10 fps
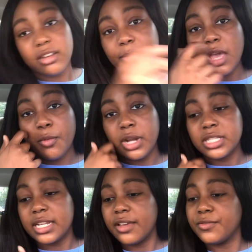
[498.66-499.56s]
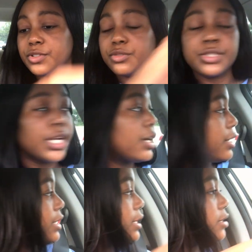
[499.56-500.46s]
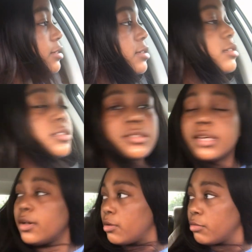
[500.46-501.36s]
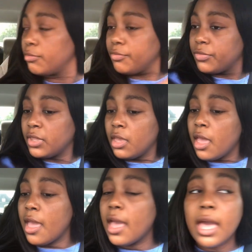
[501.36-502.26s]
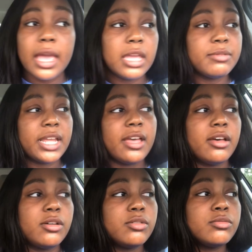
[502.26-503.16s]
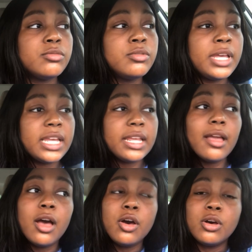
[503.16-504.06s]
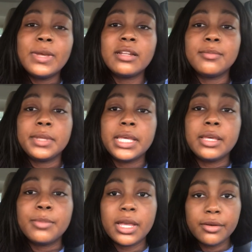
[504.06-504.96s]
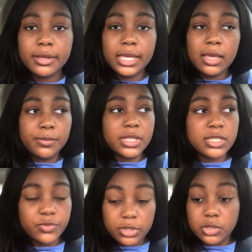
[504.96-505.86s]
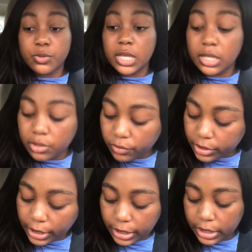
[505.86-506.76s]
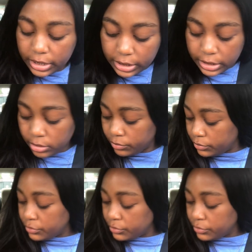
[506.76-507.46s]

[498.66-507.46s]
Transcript: have to be at work today for 2:30, so I am now headed home. I had to be back on campus for 12:30.